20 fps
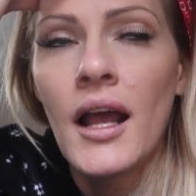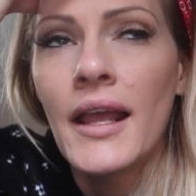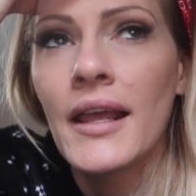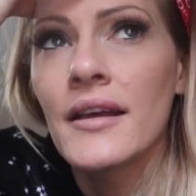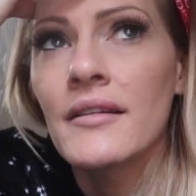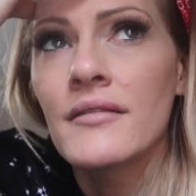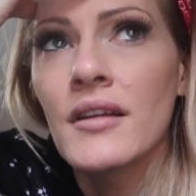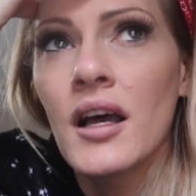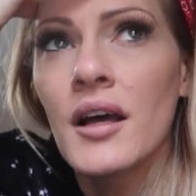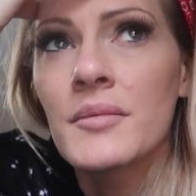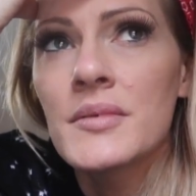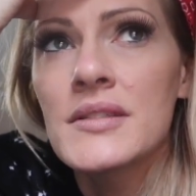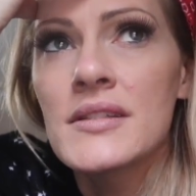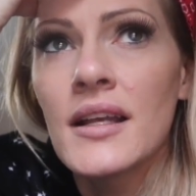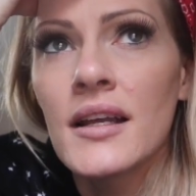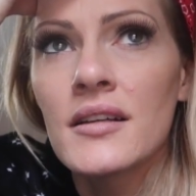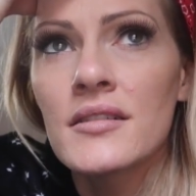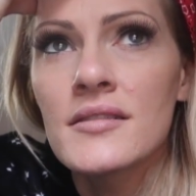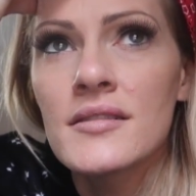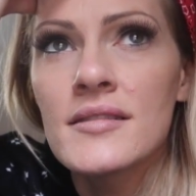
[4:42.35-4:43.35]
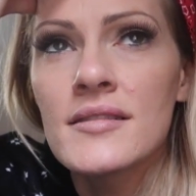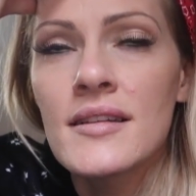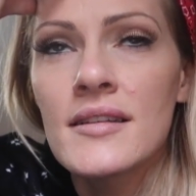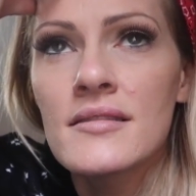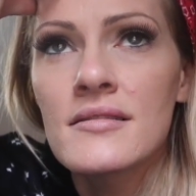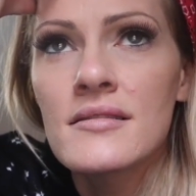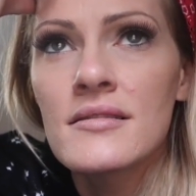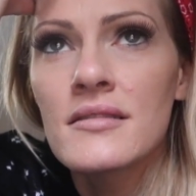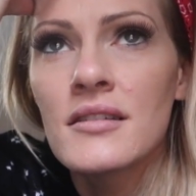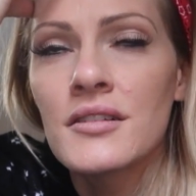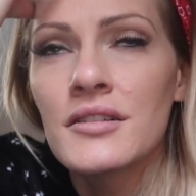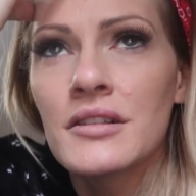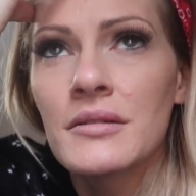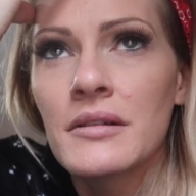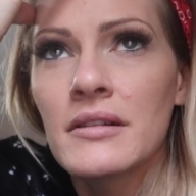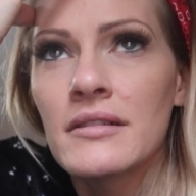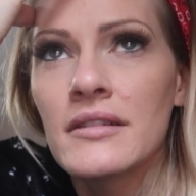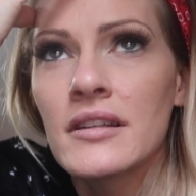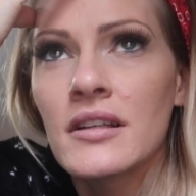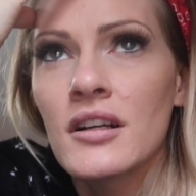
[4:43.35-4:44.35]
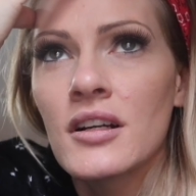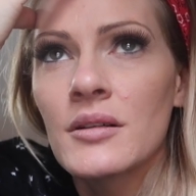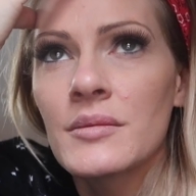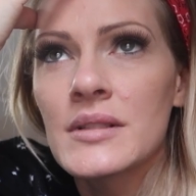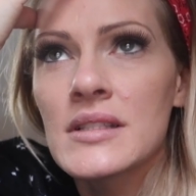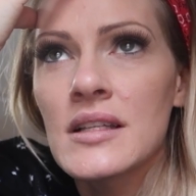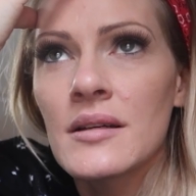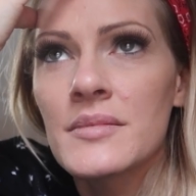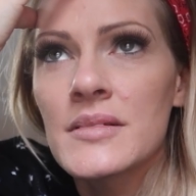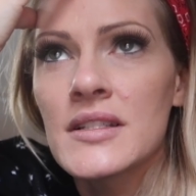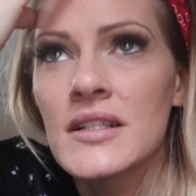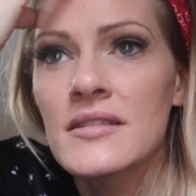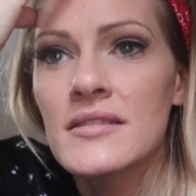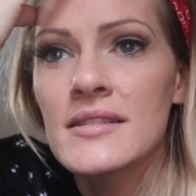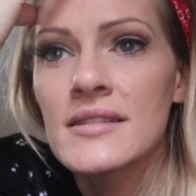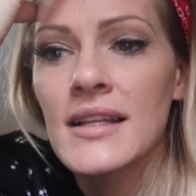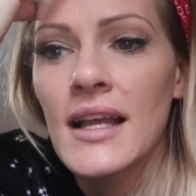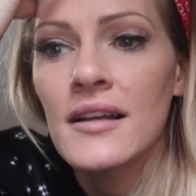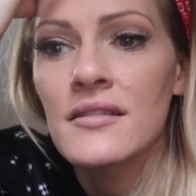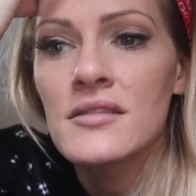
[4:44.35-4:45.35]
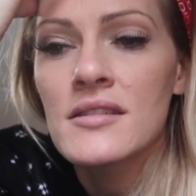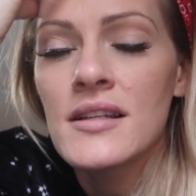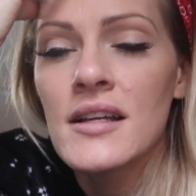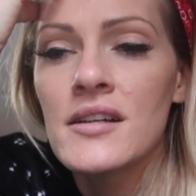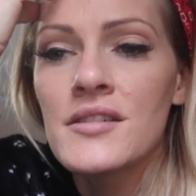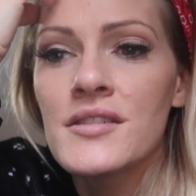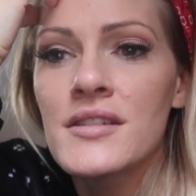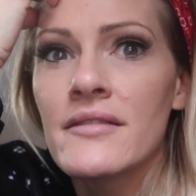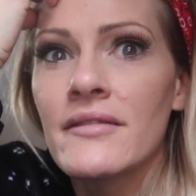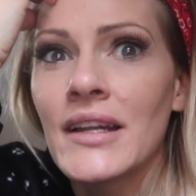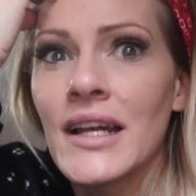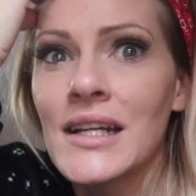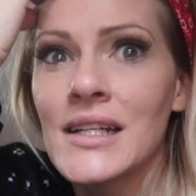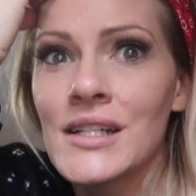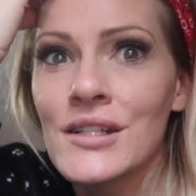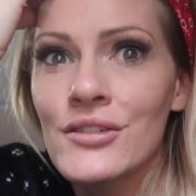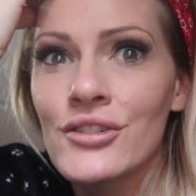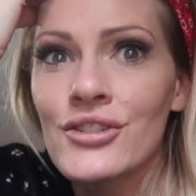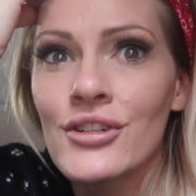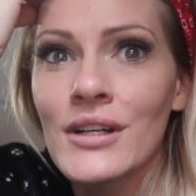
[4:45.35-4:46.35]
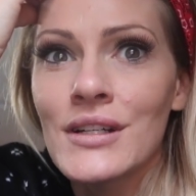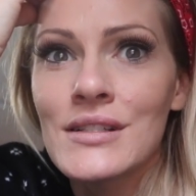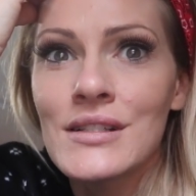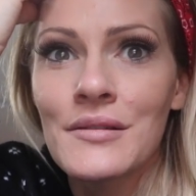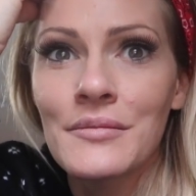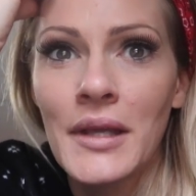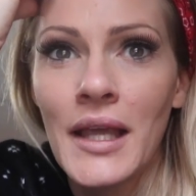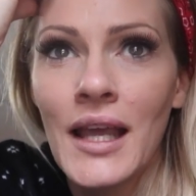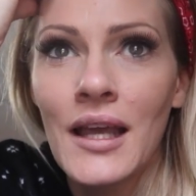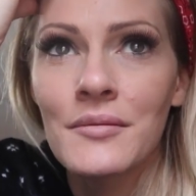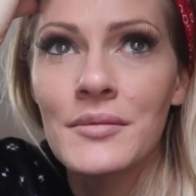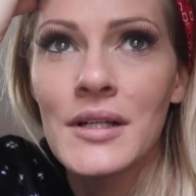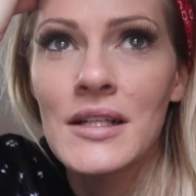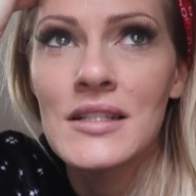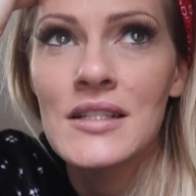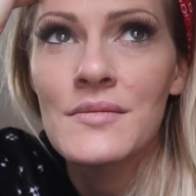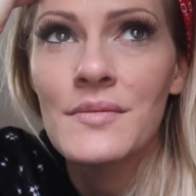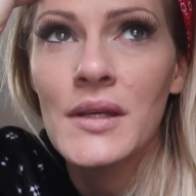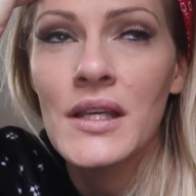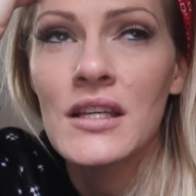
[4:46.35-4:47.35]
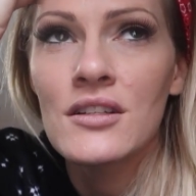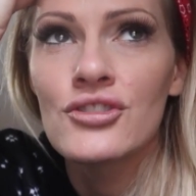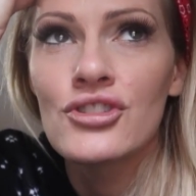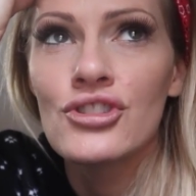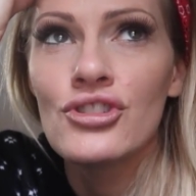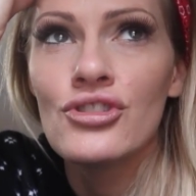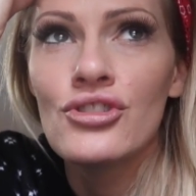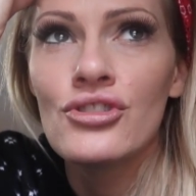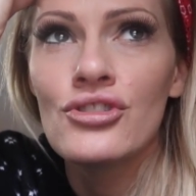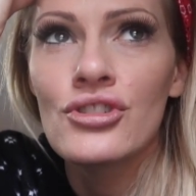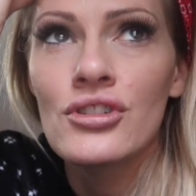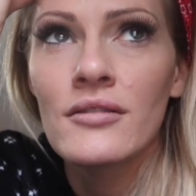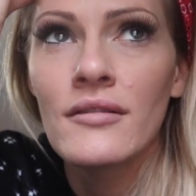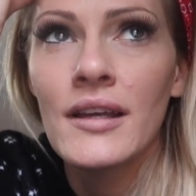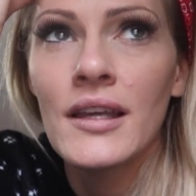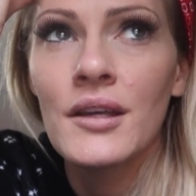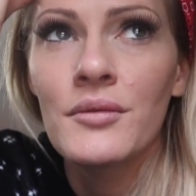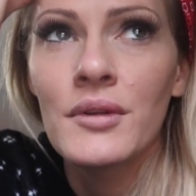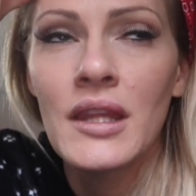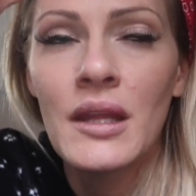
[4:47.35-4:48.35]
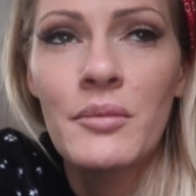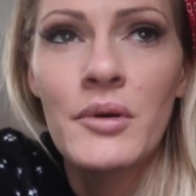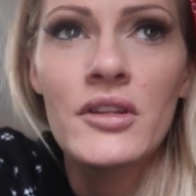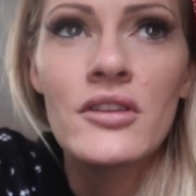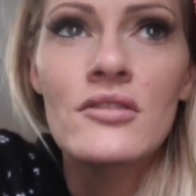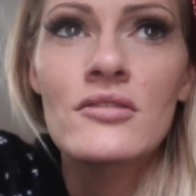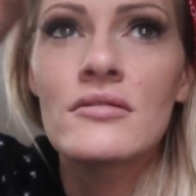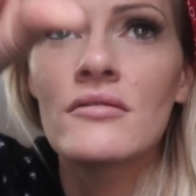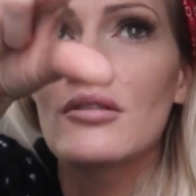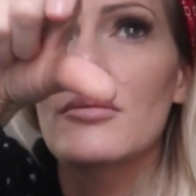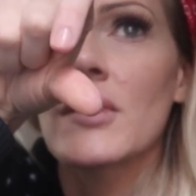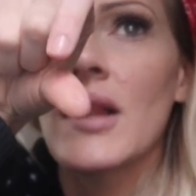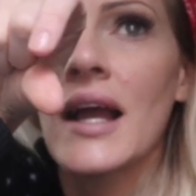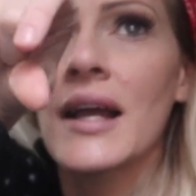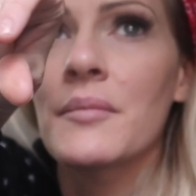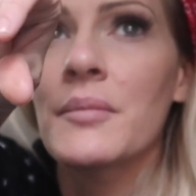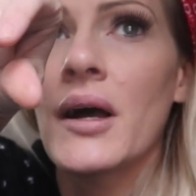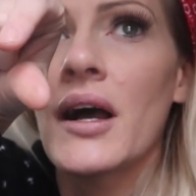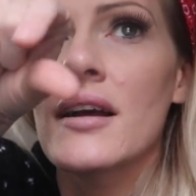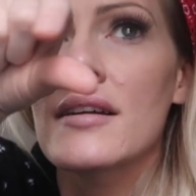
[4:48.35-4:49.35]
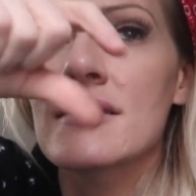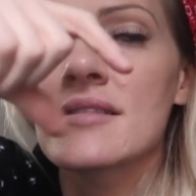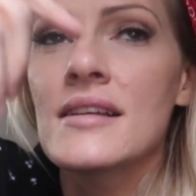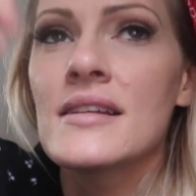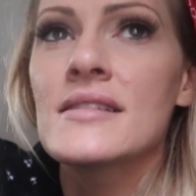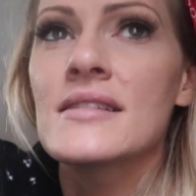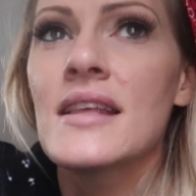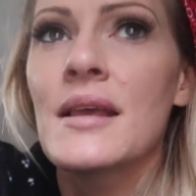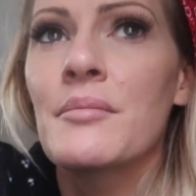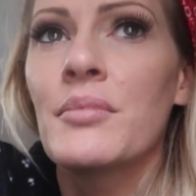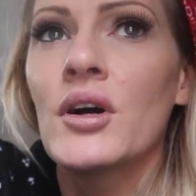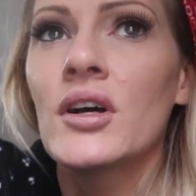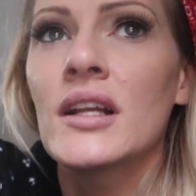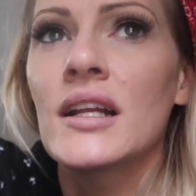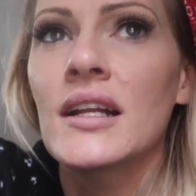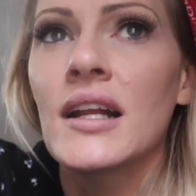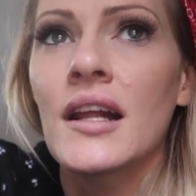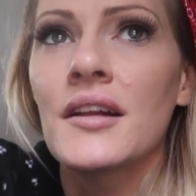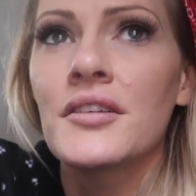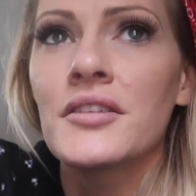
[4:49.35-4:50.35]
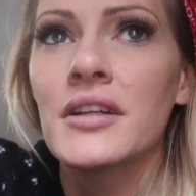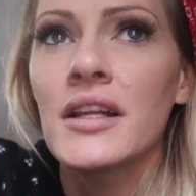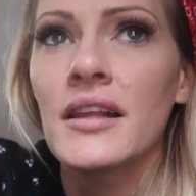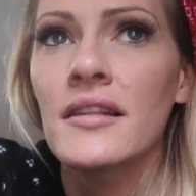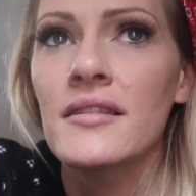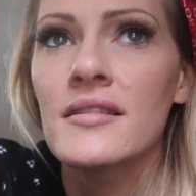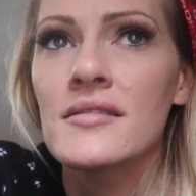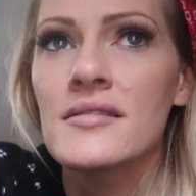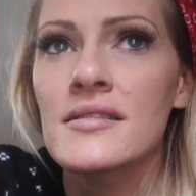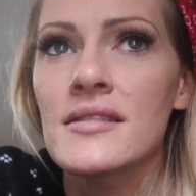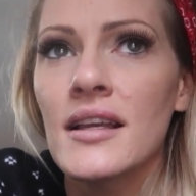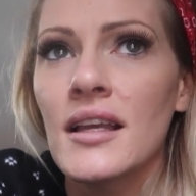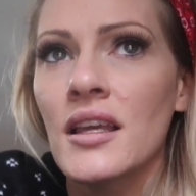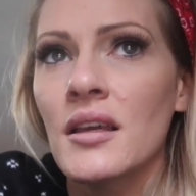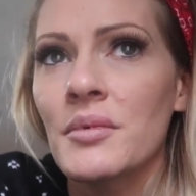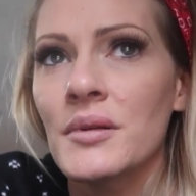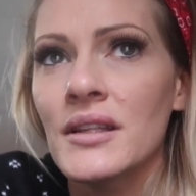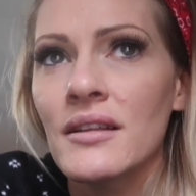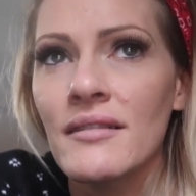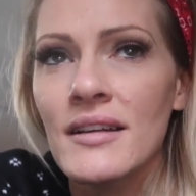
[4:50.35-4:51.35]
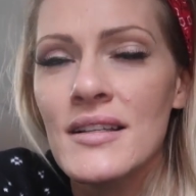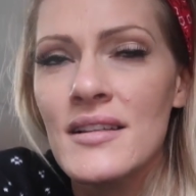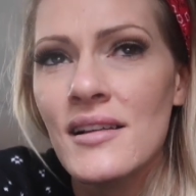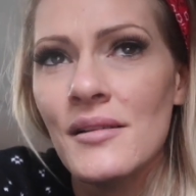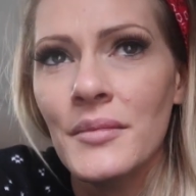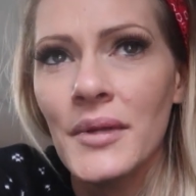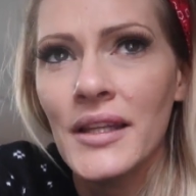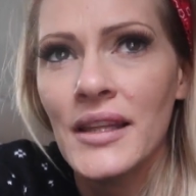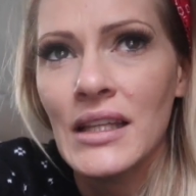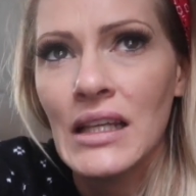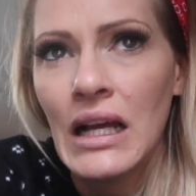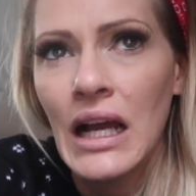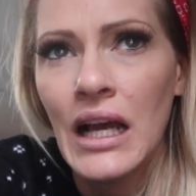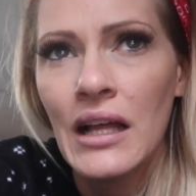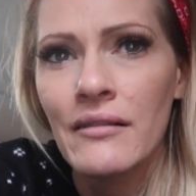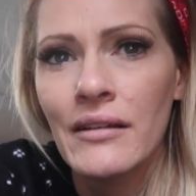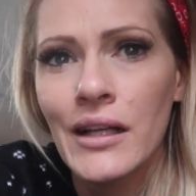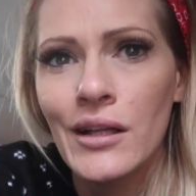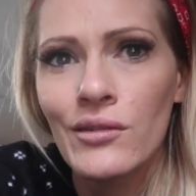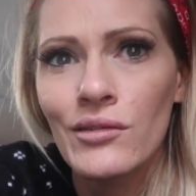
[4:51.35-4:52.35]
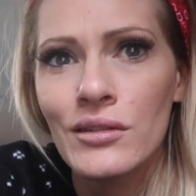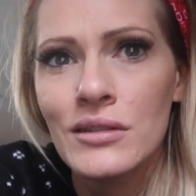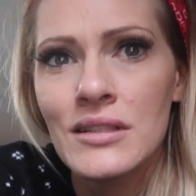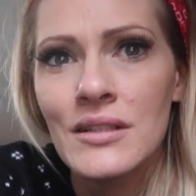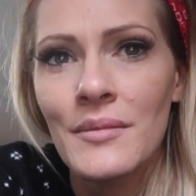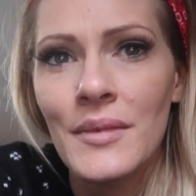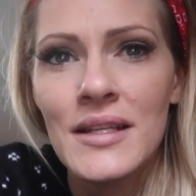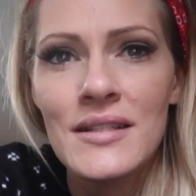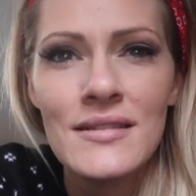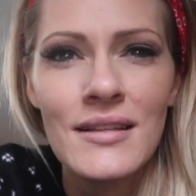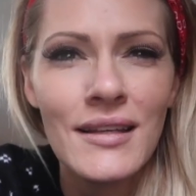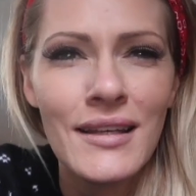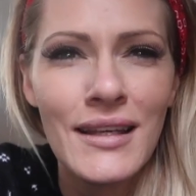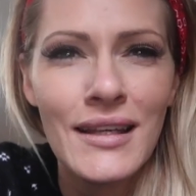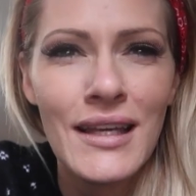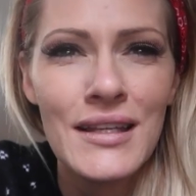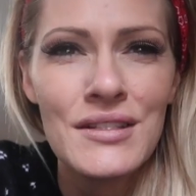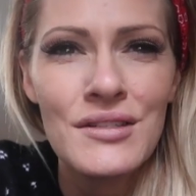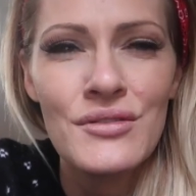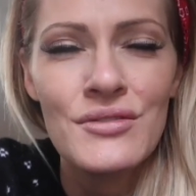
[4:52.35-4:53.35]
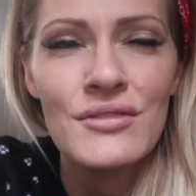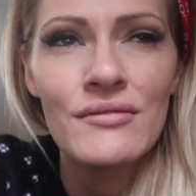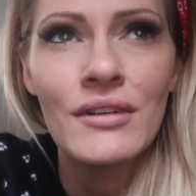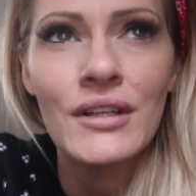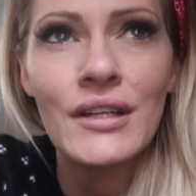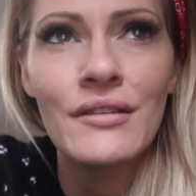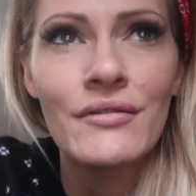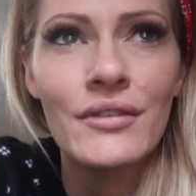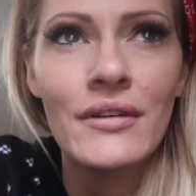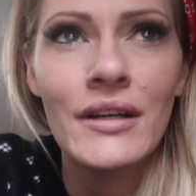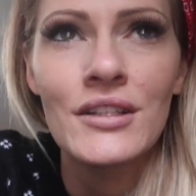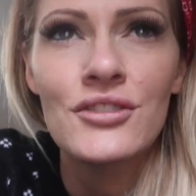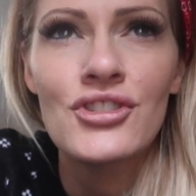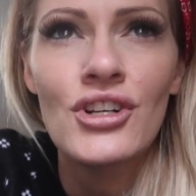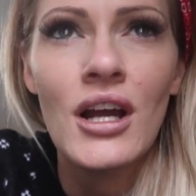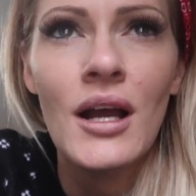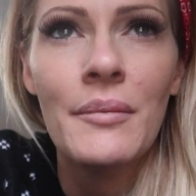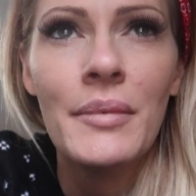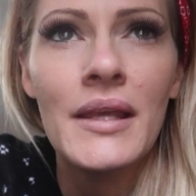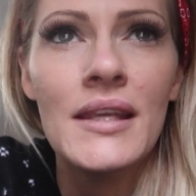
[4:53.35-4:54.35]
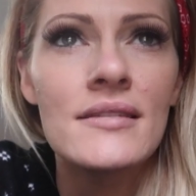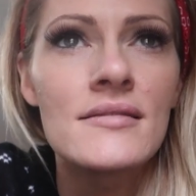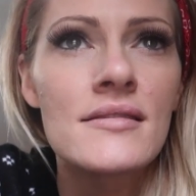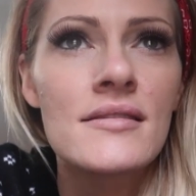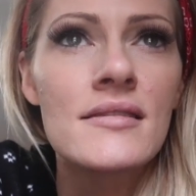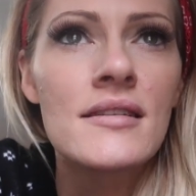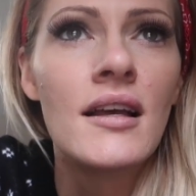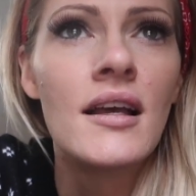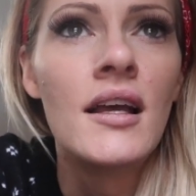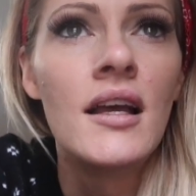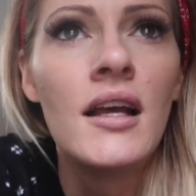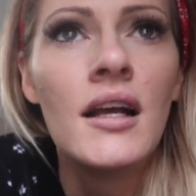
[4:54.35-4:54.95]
and upstairs because that's their new clean the carpets upstairs and downstairs and then i need to straighten some cabinets because usually when they put those little black boxes they put it underneath the sink but the last time like the guy like looked at my sink i guess he was looking for like droppings